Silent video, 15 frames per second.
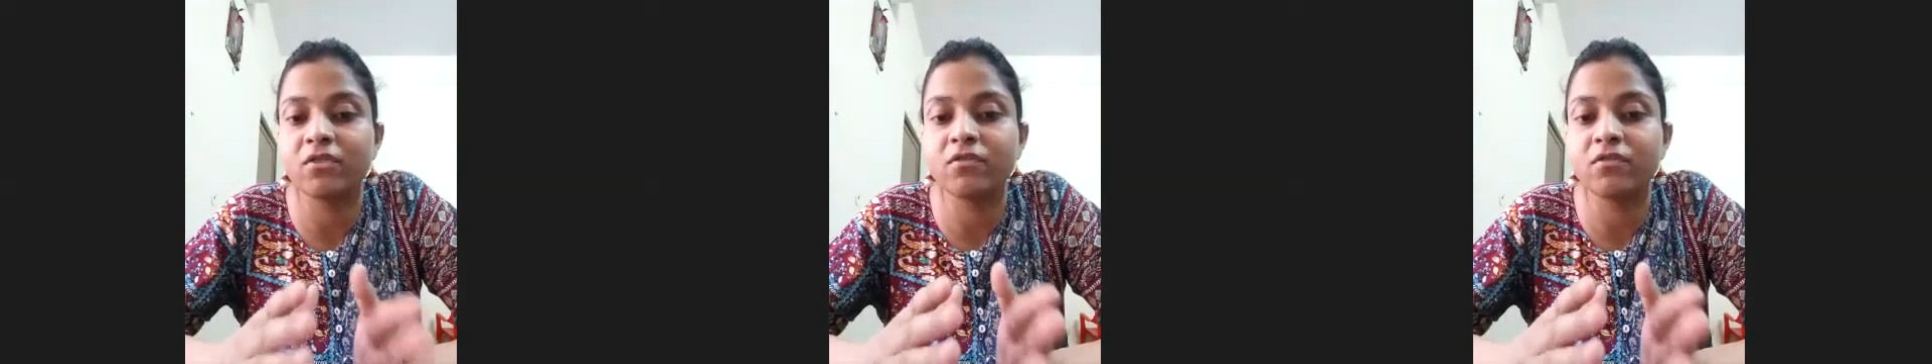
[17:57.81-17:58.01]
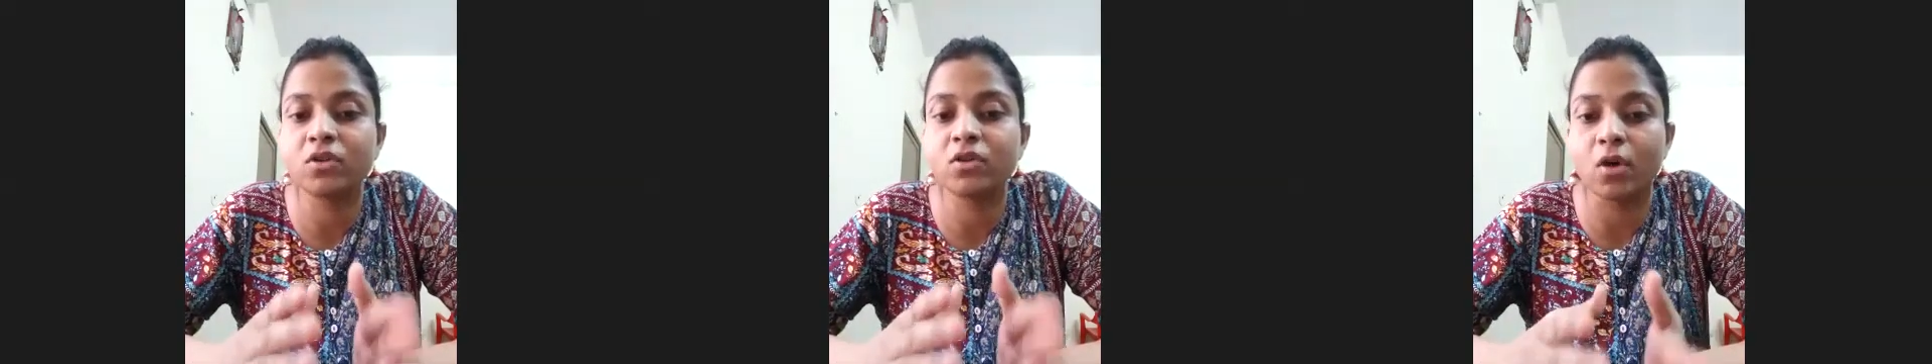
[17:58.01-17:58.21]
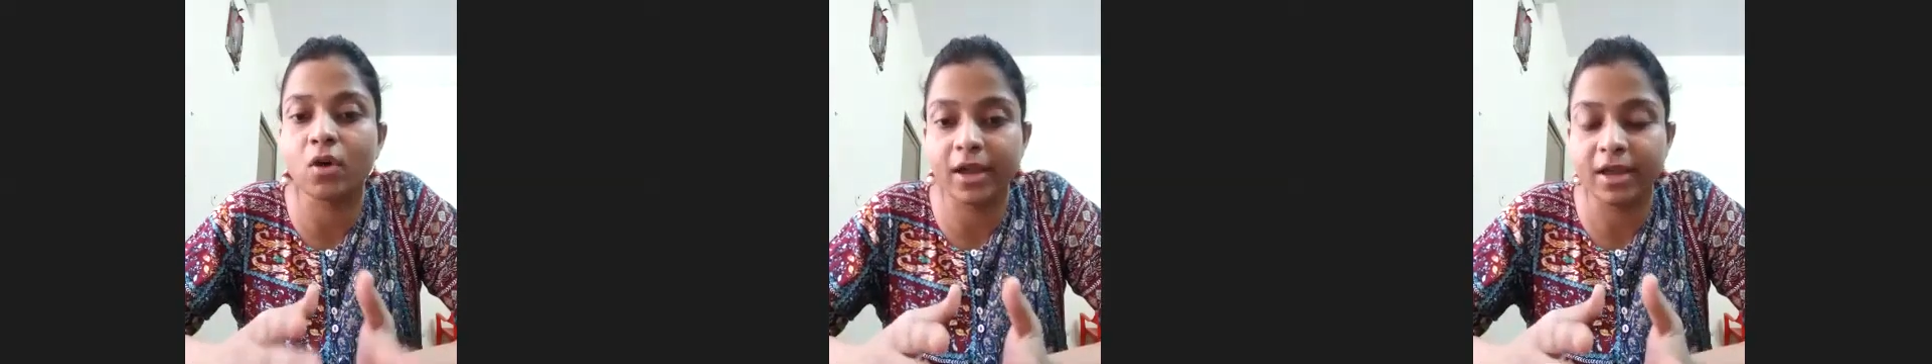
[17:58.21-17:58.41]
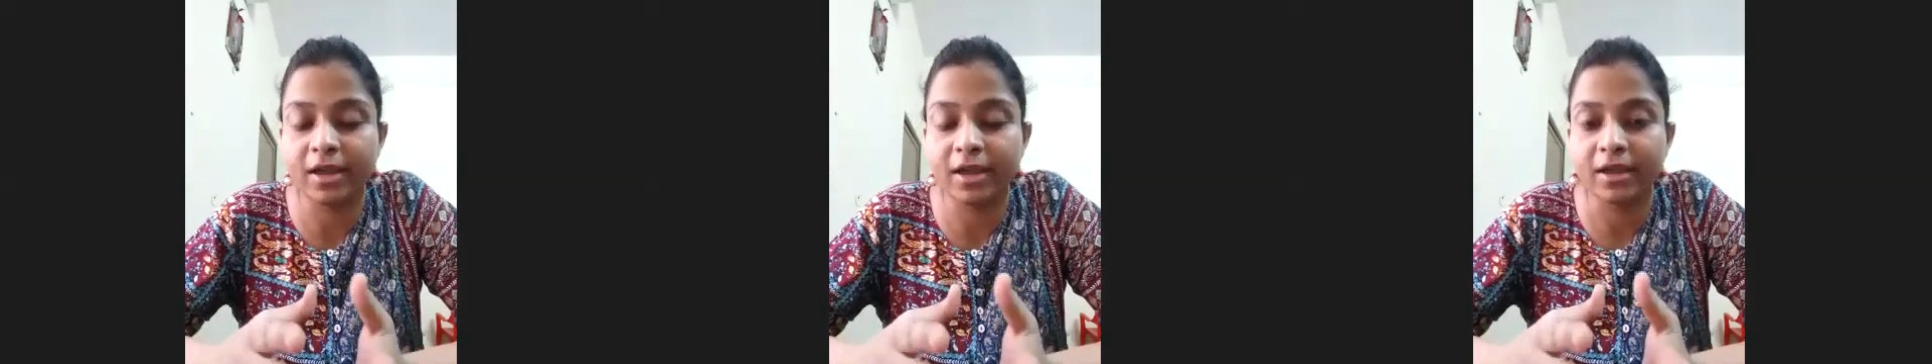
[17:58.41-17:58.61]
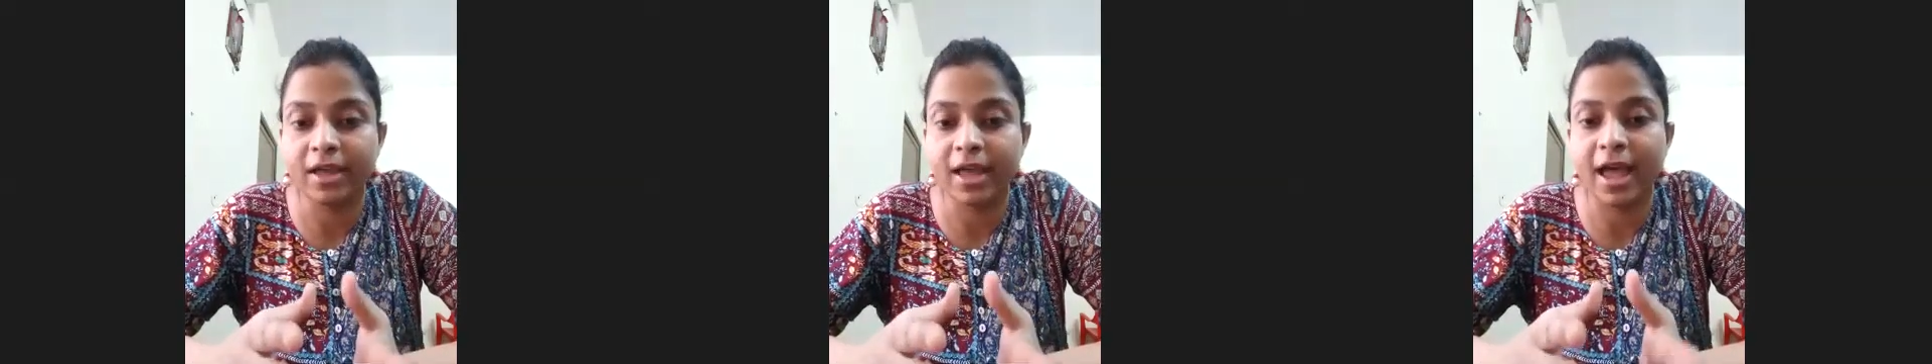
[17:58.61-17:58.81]
toy,
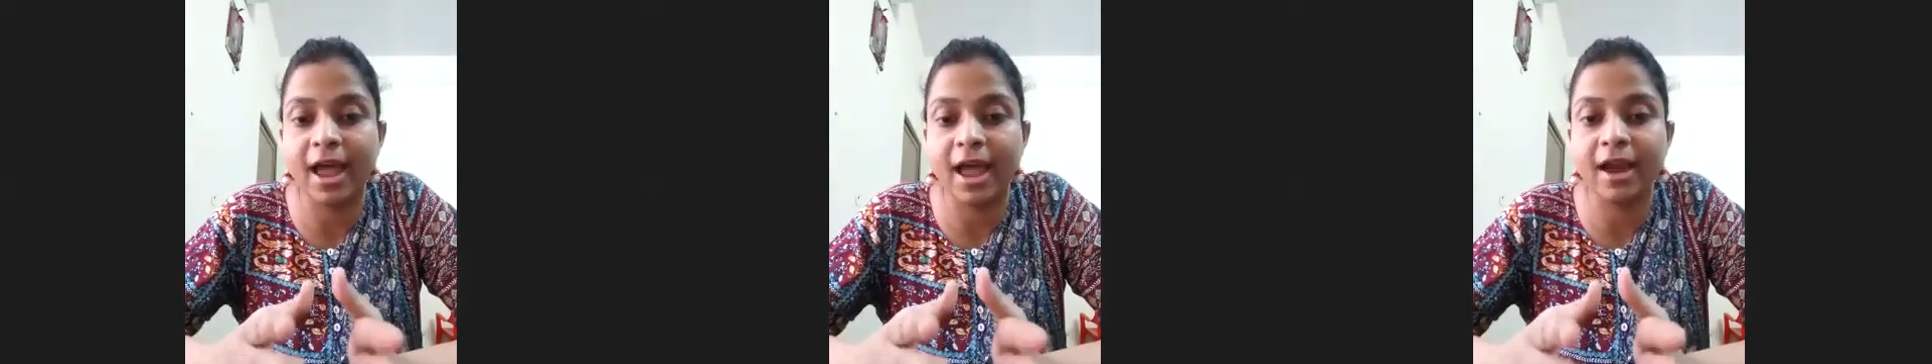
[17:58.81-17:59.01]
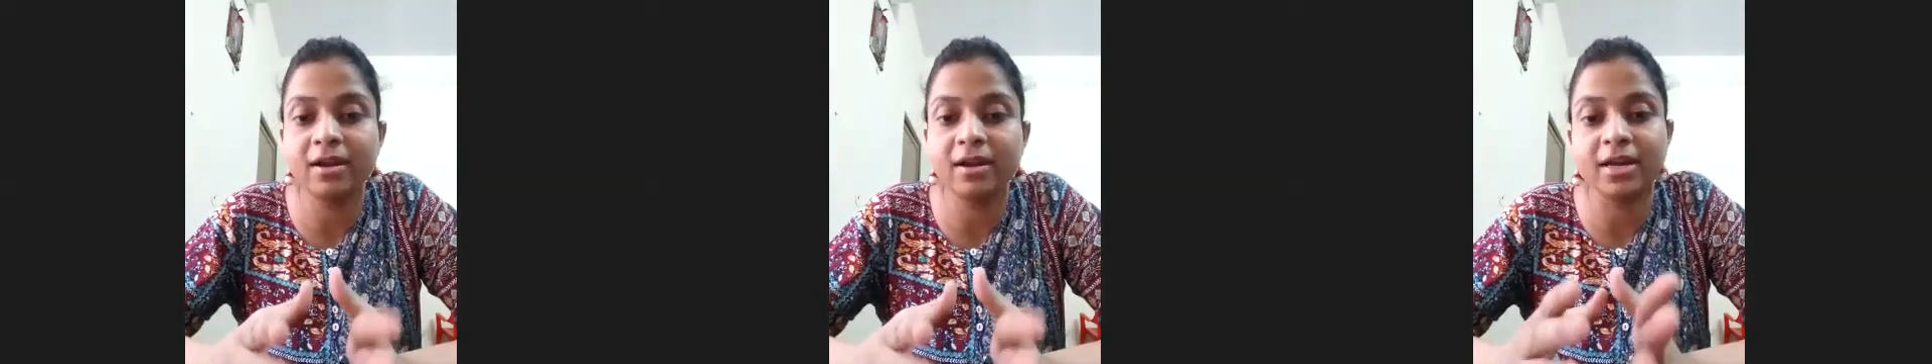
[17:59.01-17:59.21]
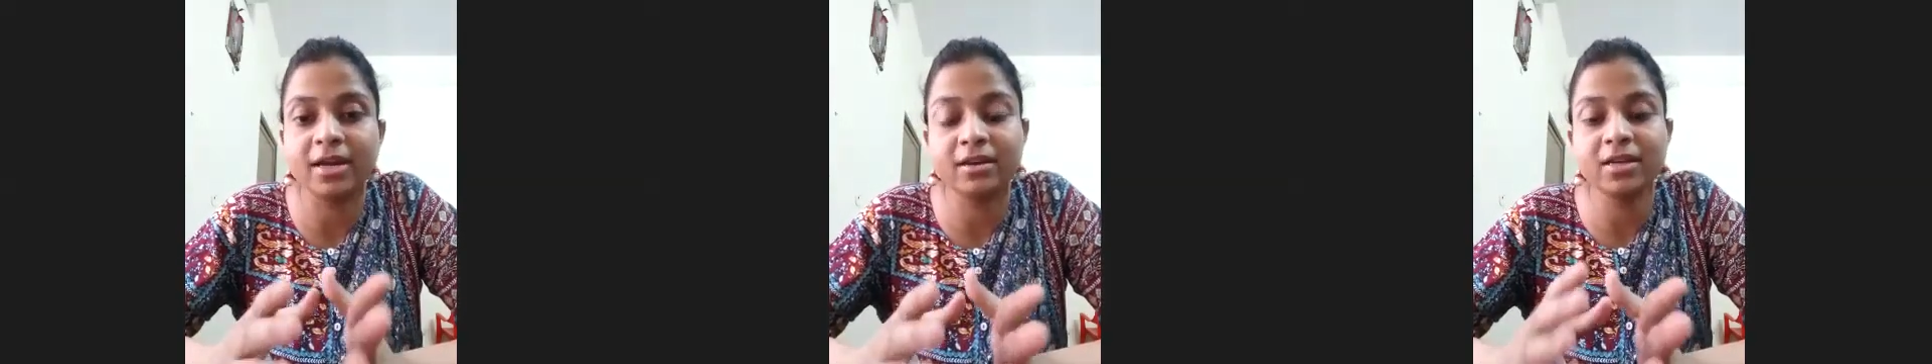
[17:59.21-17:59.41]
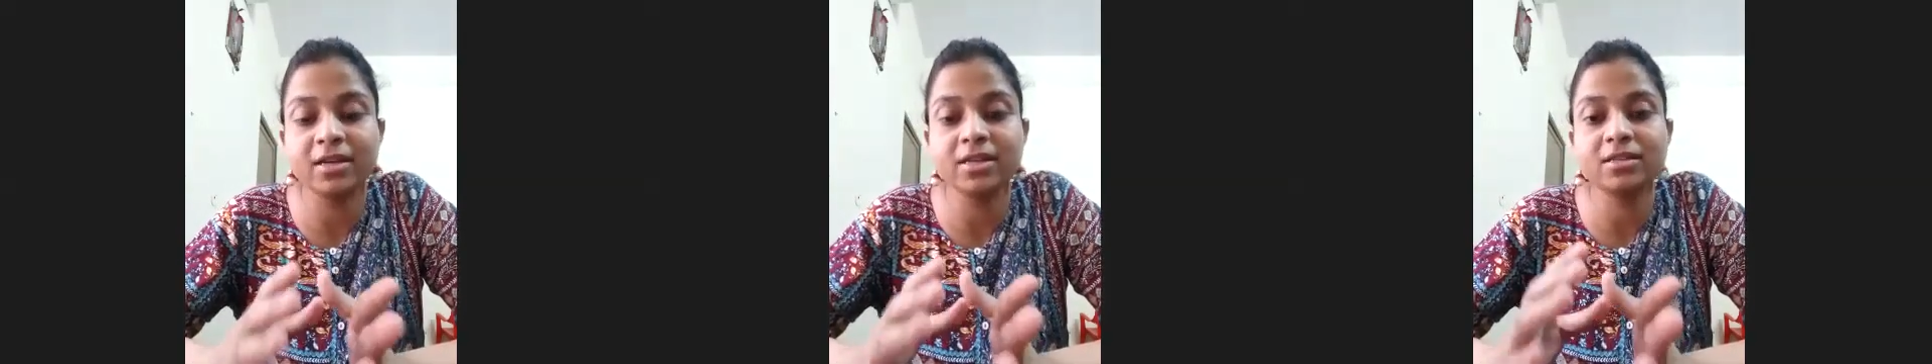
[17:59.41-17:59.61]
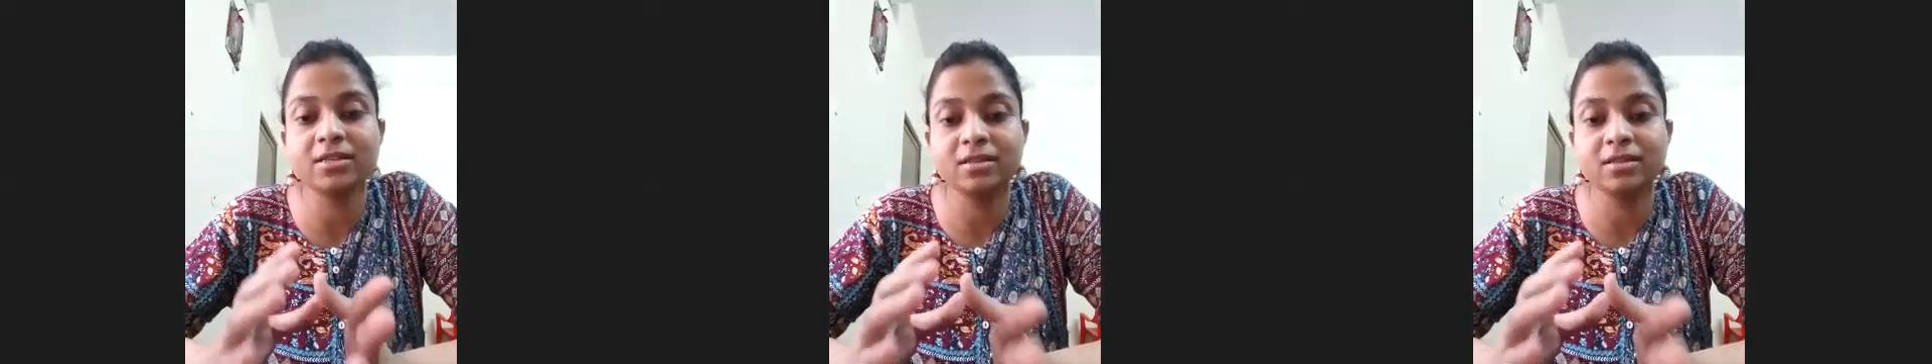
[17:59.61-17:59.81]
and it is